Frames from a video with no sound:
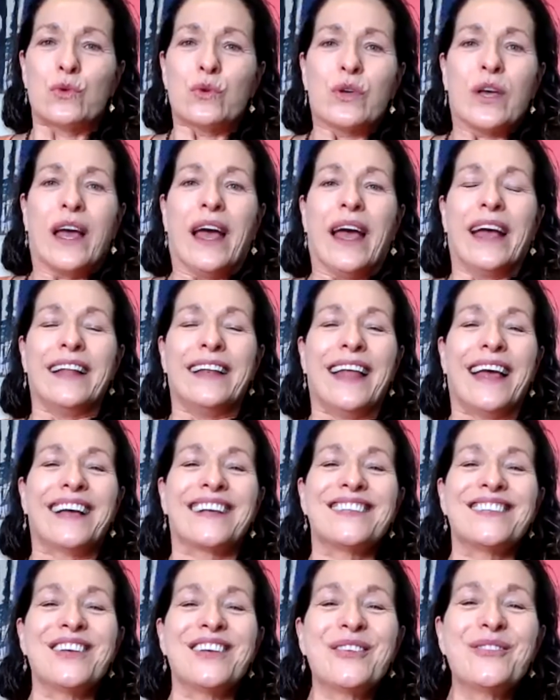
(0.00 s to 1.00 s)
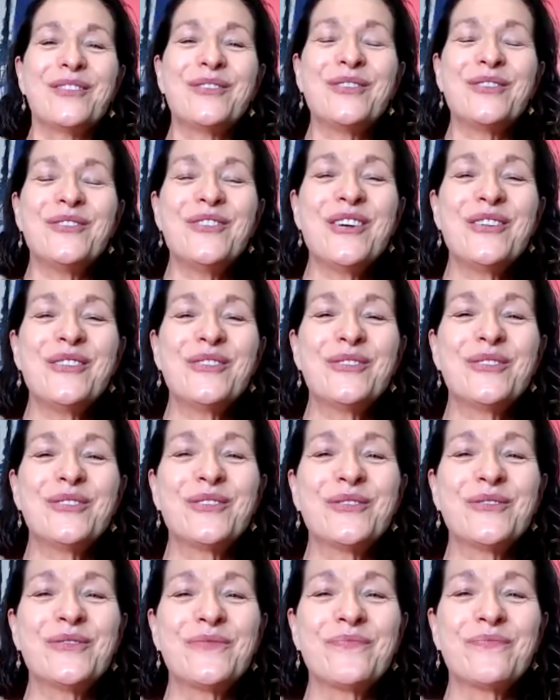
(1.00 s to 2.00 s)
And exhale through your nose.
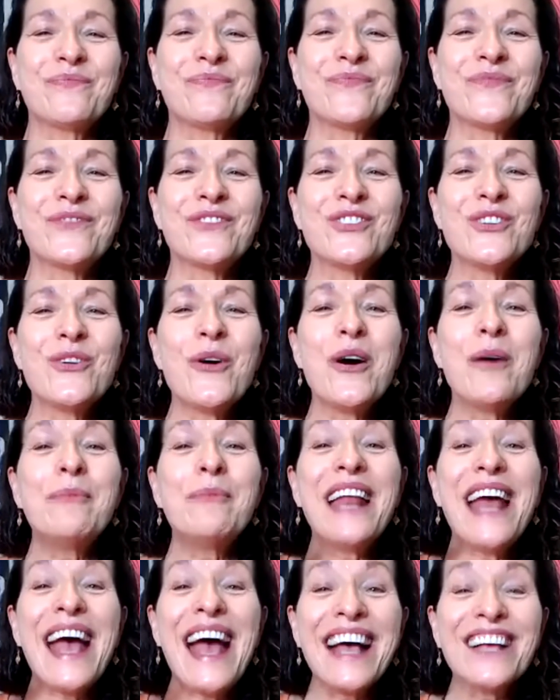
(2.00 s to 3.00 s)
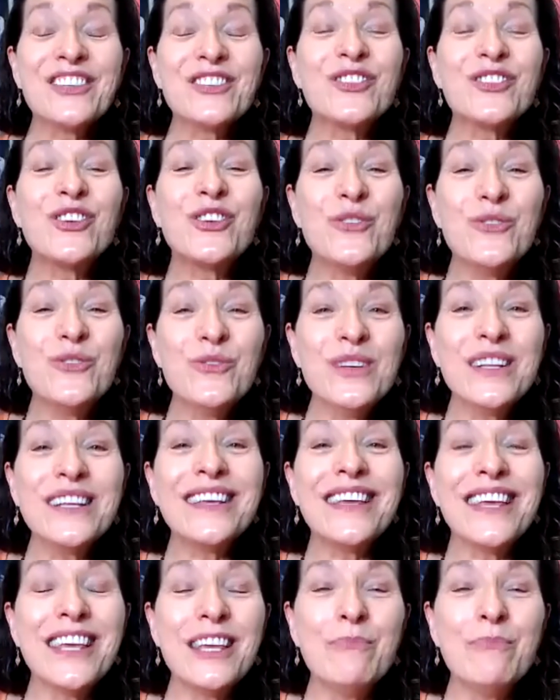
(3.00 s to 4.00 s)
So I'm going to ask you to
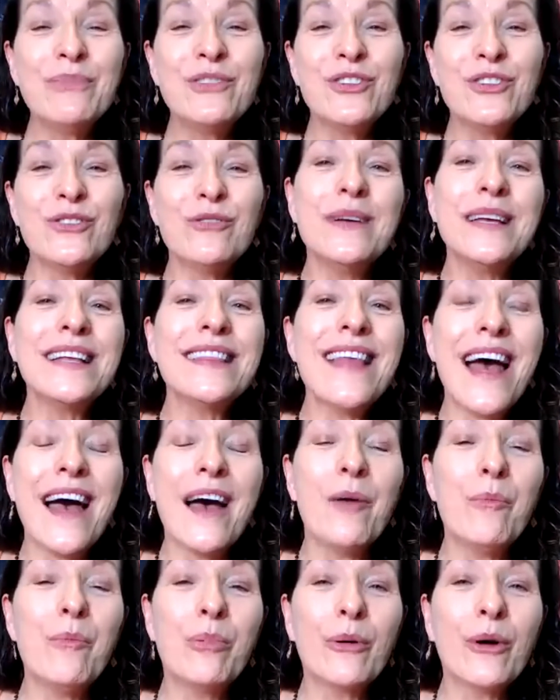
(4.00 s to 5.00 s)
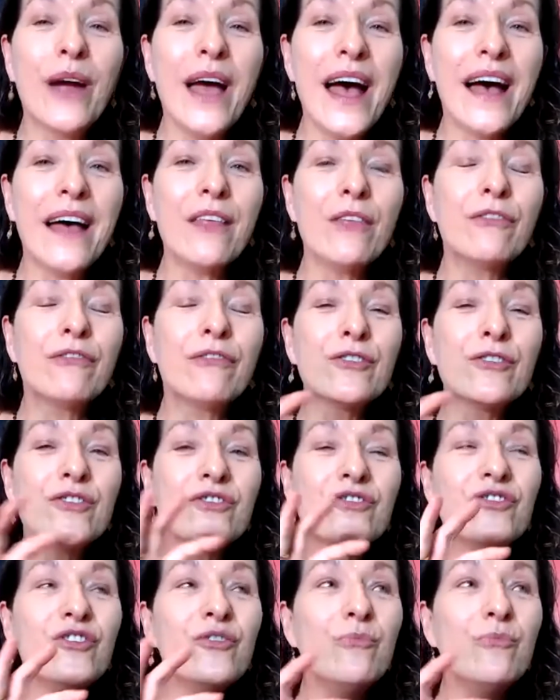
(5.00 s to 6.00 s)
keep doing that breath for
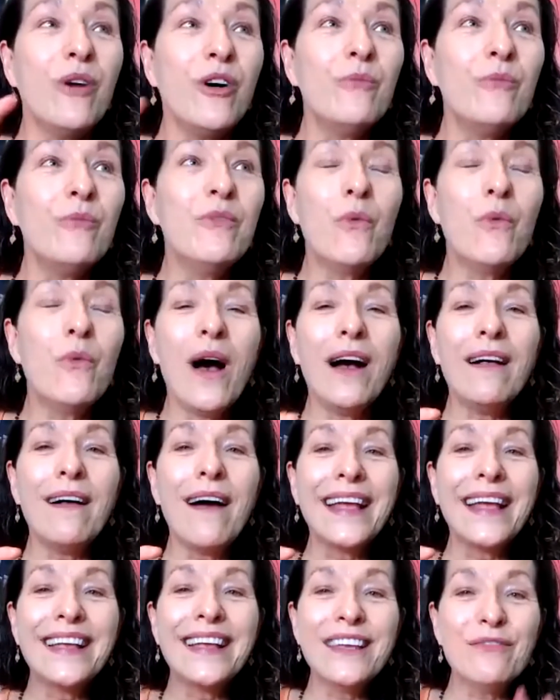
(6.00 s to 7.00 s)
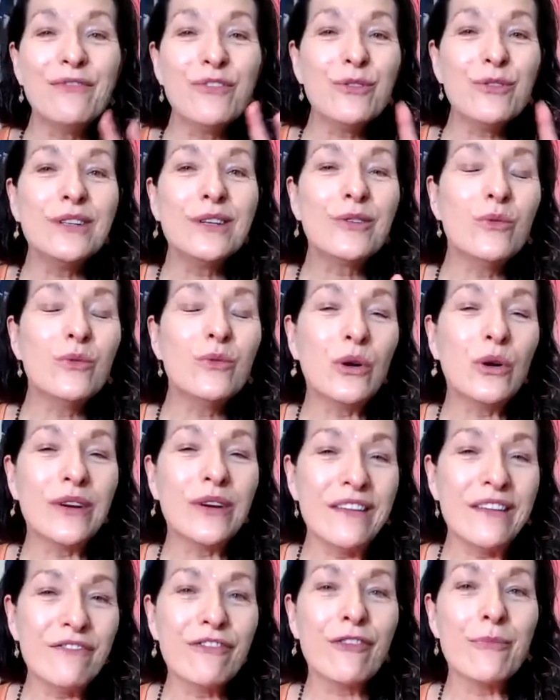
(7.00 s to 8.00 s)
just a moment while I give you a little more
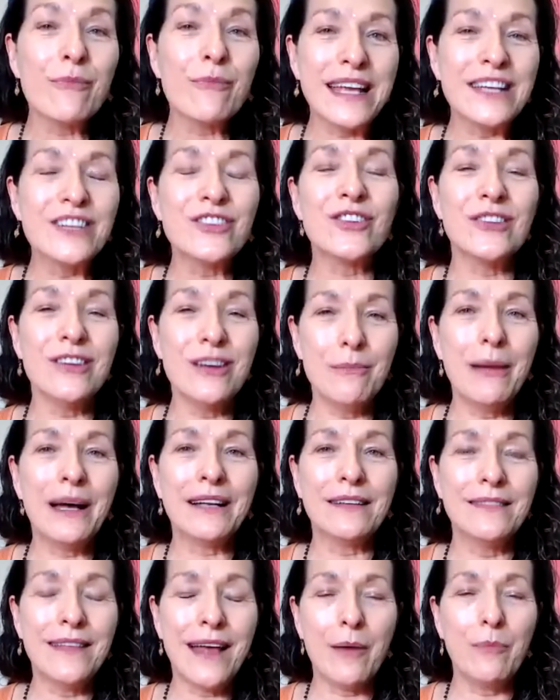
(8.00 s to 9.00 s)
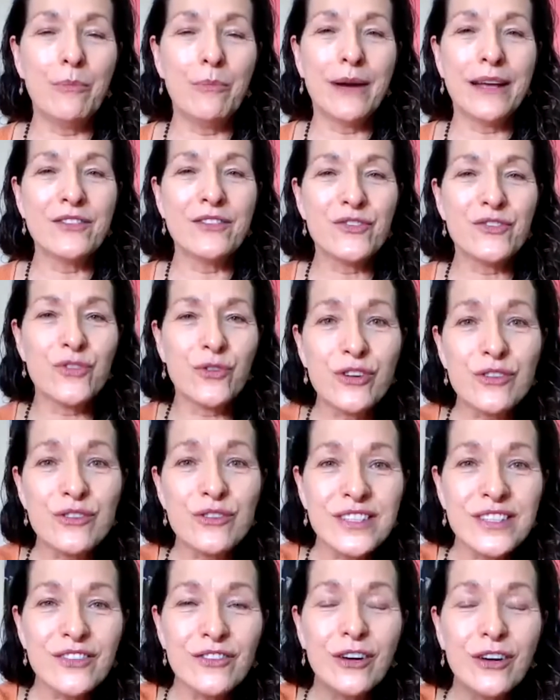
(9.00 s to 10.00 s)
information about that breath. So you're
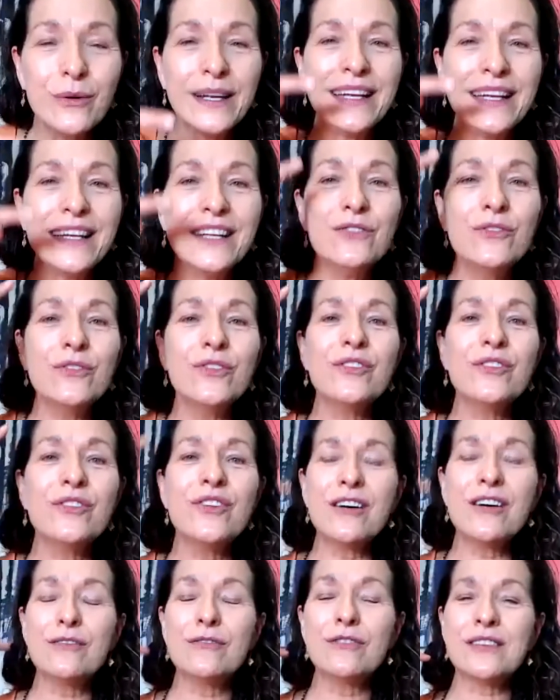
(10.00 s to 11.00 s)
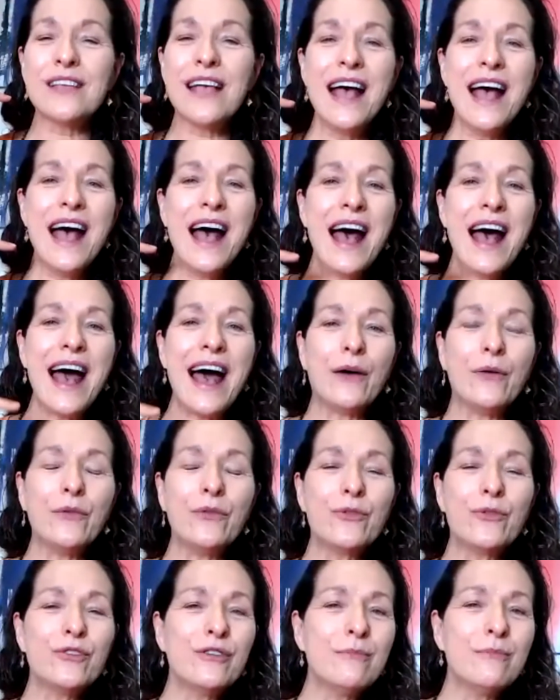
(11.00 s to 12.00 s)
still going in through your nose, out
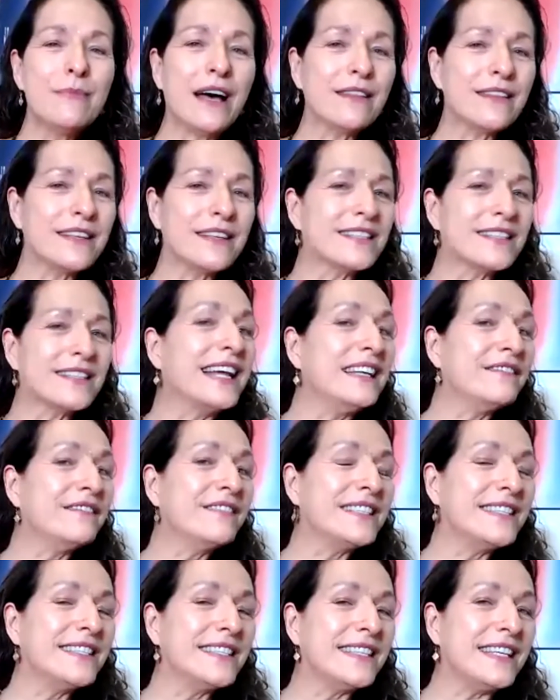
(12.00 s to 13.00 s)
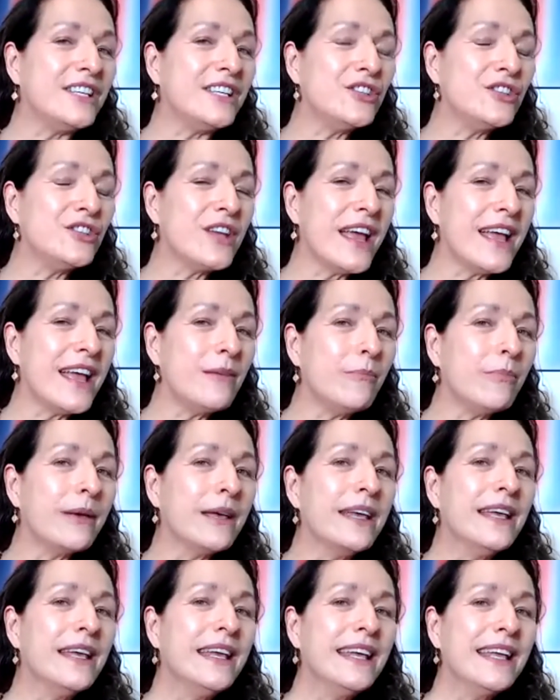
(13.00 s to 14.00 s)
through your mouth. It's kind of a C shape,
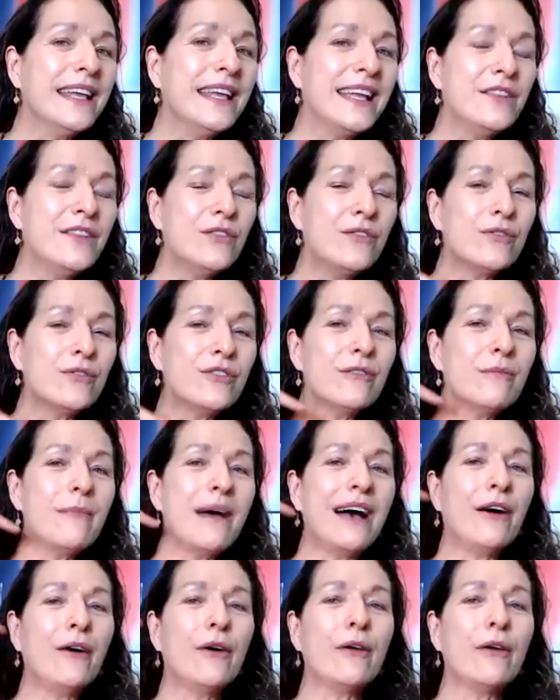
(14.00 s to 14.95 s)
in through your mouth,